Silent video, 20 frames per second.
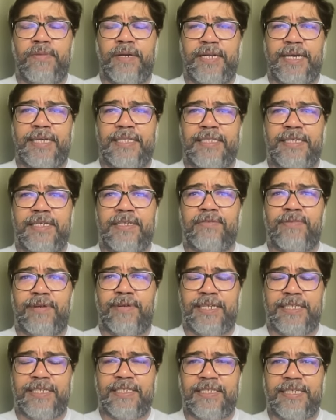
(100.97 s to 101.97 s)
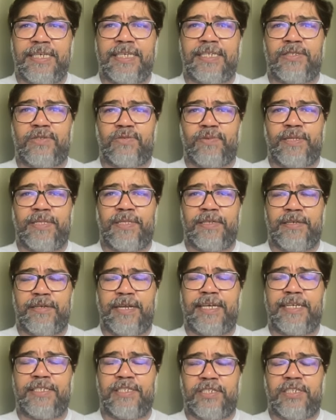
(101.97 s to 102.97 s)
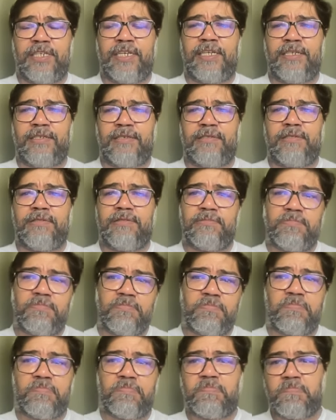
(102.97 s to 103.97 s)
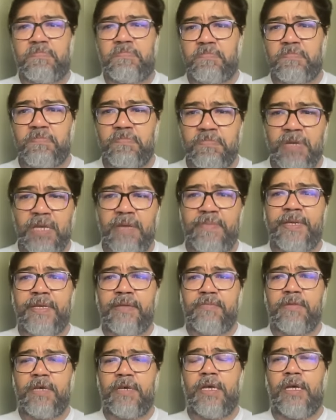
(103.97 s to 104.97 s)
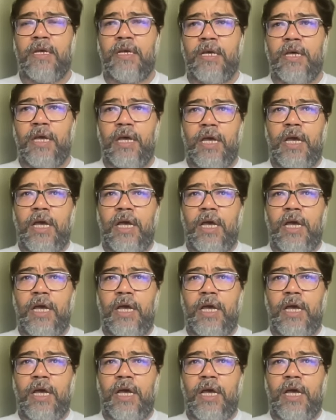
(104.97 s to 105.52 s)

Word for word: but I think 26 when the regs change, maybe. Yeah,